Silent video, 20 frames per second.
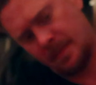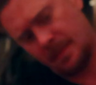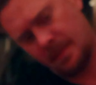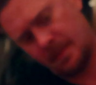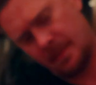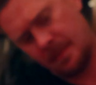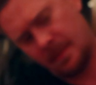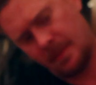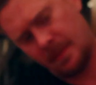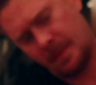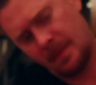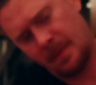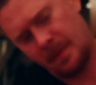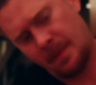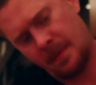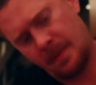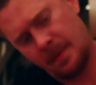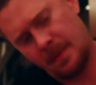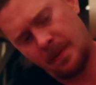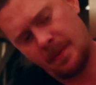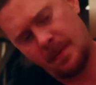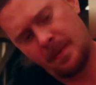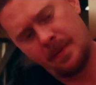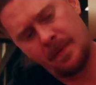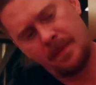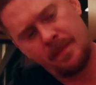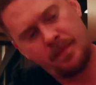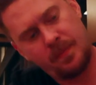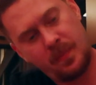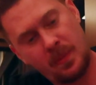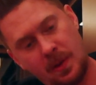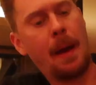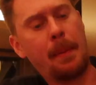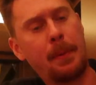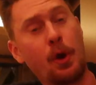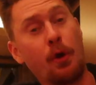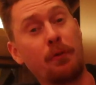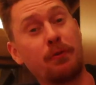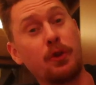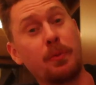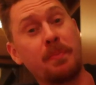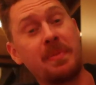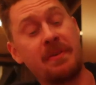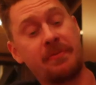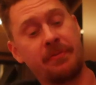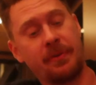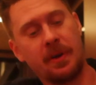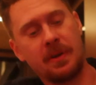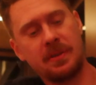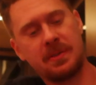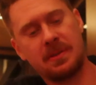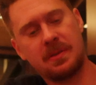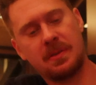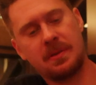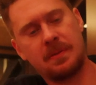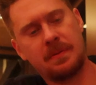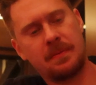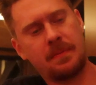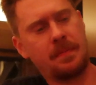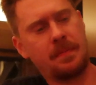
want to go for the shrimp first. I'm gonna go for the beef first. Wow,